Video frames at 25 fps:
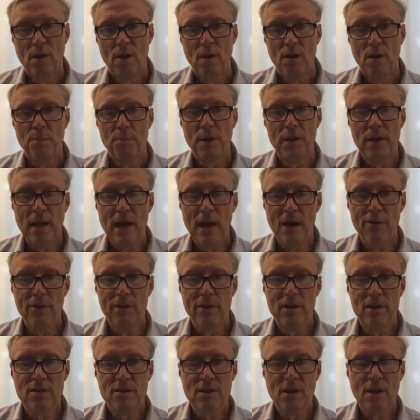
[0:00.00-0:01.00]
But now
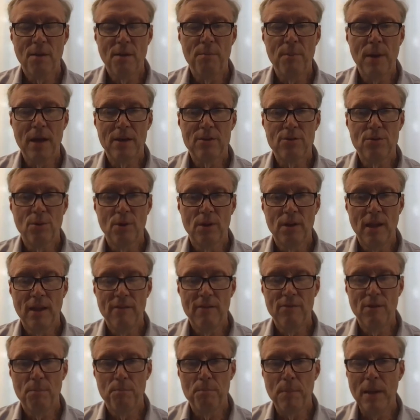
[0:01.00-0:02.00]
that it's come back to a
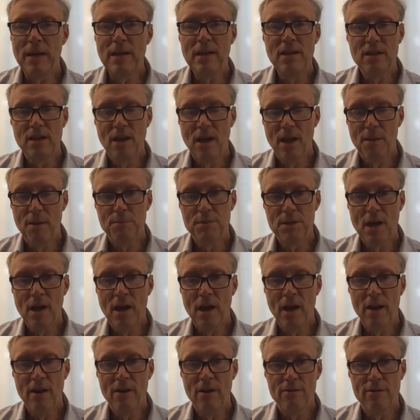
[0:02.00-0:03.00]
level many times
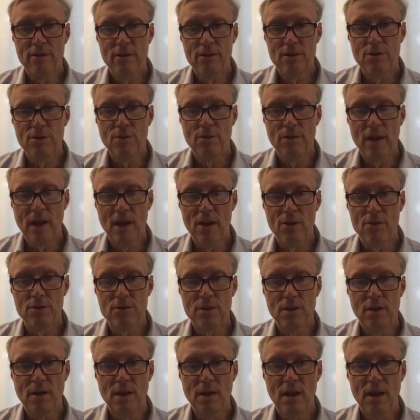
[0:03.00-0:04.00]
higher than
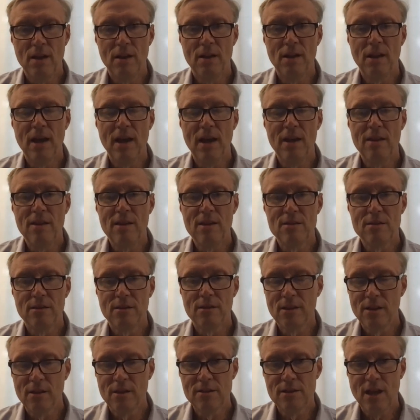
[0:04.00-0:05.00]
2000, and a lot of these
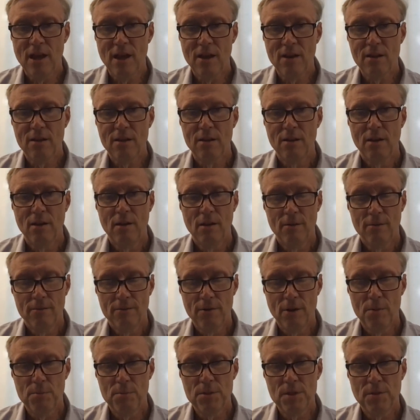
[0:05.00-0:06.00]
little tech
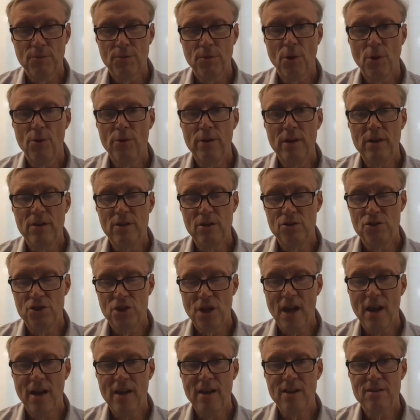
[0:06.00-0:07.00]
firms have grown into
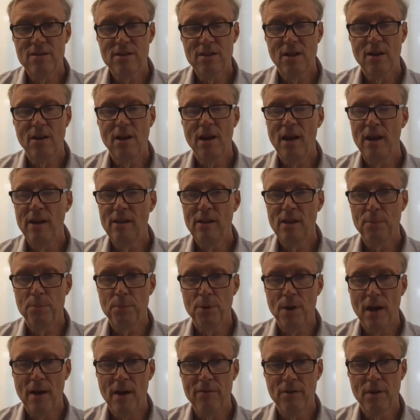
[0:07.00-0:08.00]
giants that are highly
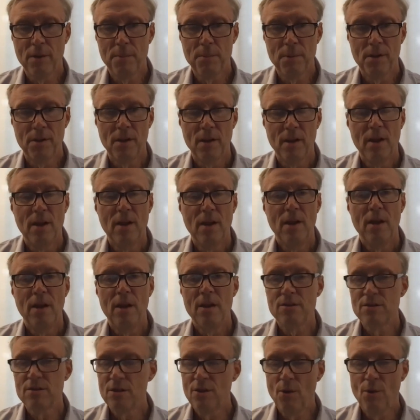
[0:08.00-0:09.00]
profitable,
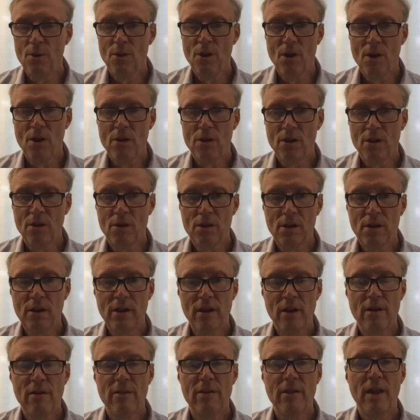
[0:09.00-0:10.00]
it's no longer
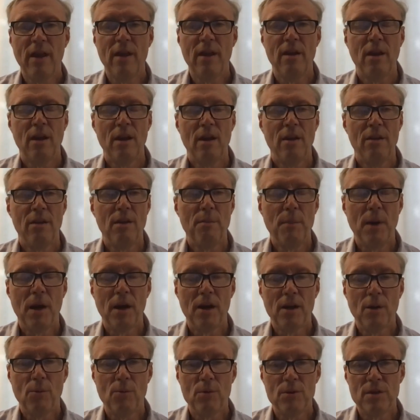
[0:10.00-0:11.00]
clear that the
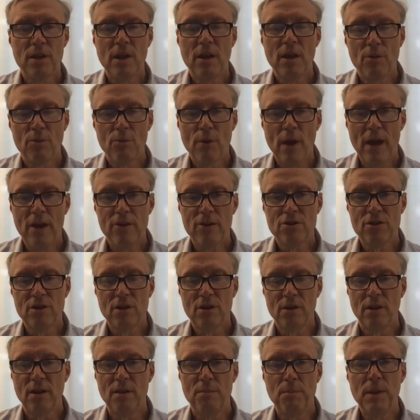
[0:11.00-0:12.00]
market was
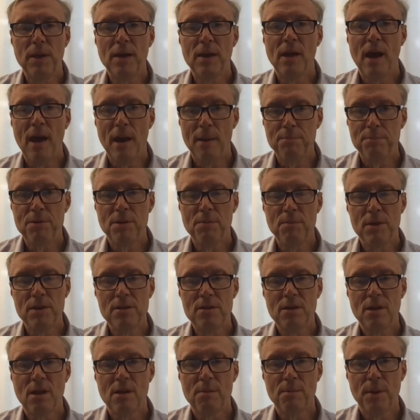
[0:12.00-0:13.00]
irrational in being
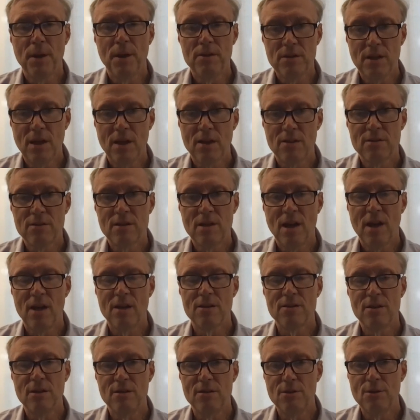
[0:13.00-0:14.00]
optimistic about tech
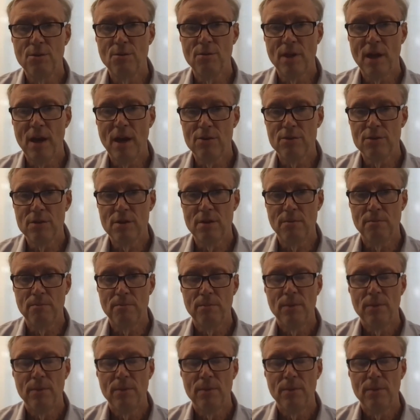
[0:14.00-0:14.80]
stocks in 2000.